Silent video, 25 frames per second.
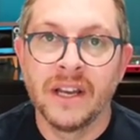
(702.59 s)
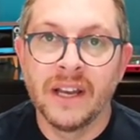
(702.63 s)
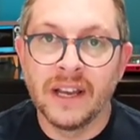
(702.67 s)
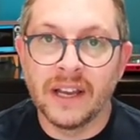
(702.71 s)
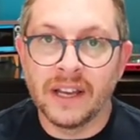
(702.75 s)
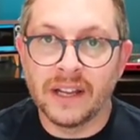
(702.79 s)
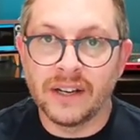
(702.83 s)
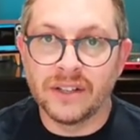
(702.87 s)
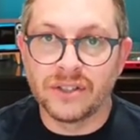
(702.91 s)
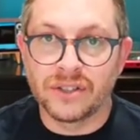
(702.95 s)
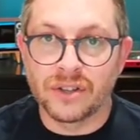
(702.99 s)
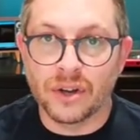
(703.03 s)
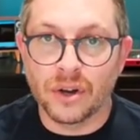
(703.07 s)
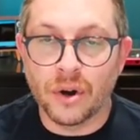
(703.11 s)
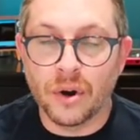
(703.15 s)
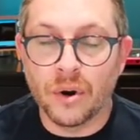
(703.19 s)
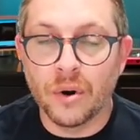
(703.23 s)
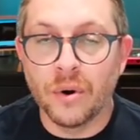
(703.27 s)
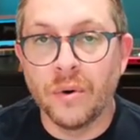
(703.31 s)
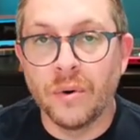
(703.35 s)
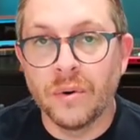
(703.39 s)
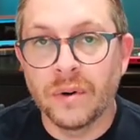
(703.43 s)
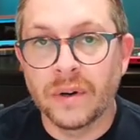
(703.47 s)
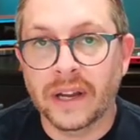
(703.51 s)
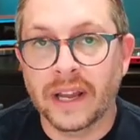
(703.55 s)
It is
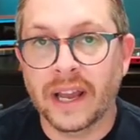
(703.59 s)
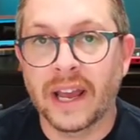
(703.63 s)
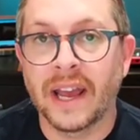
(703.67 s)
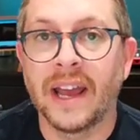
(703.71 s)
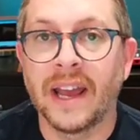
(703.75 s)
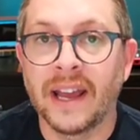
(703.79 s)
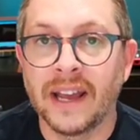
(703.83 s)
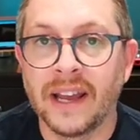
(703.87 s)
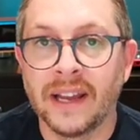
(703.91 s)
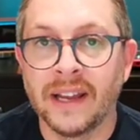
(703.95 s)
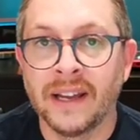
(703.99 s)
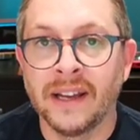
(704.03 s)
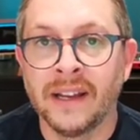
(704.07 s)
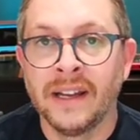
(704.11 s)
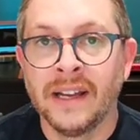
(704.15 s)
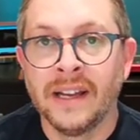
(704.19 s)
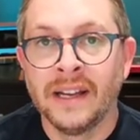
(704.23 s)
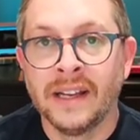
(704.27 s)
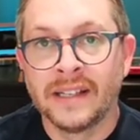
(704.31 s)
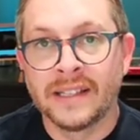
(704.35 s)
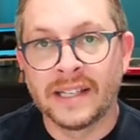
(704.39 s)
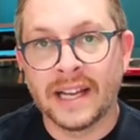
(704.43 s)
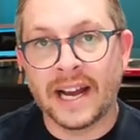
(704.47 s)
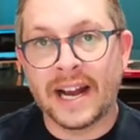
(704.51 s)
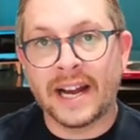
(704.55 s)
okay
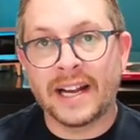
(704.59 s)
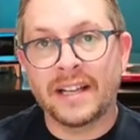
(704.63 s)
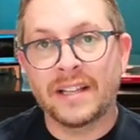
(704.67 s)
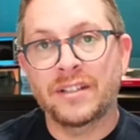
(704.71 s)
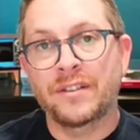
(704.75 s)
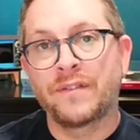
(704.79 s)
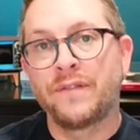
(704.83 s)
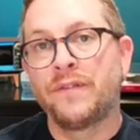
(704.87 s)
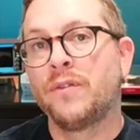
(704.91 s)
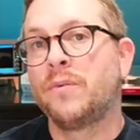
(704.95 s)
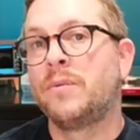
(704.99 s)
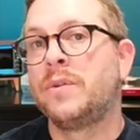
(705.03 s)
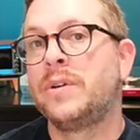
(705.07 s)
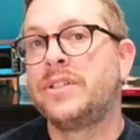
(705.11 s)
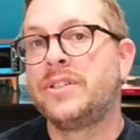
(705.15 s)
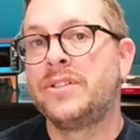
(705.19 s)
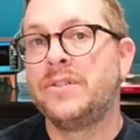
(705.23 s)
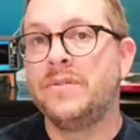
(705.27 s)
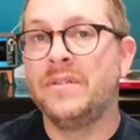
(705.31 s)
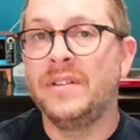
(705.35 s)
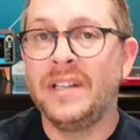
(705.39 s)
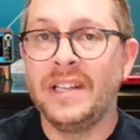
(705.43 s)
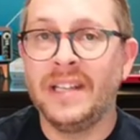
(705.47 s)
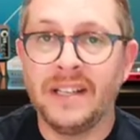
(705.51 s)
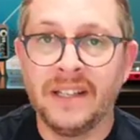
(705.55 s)
to ask for what you
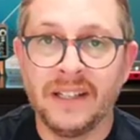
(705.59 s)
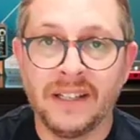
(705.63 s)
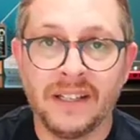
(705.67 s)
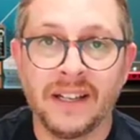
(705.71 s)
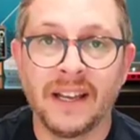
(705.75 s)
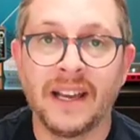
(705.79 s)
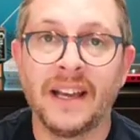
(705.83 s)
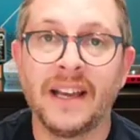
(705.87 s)
need,